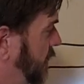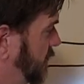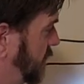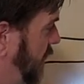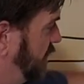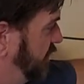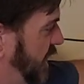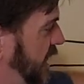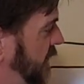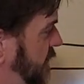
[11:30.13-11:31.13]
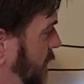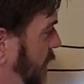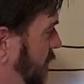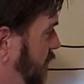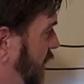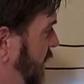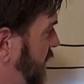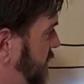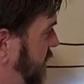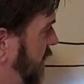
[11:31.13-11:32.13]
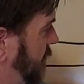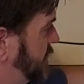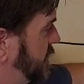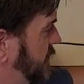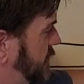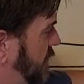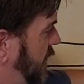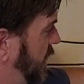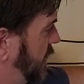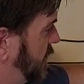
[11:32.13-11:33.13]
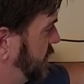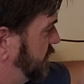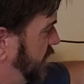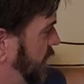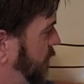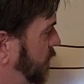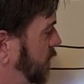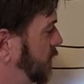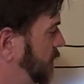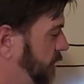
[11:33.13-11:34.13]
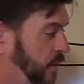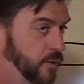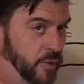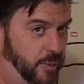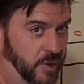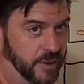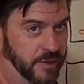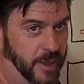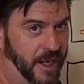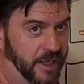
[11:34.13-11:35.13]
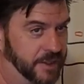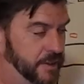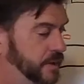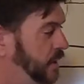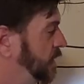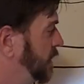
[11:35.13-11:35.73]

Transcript: There's a lot of finance financing options. There's a lot of deals available, you know, for purchase packages,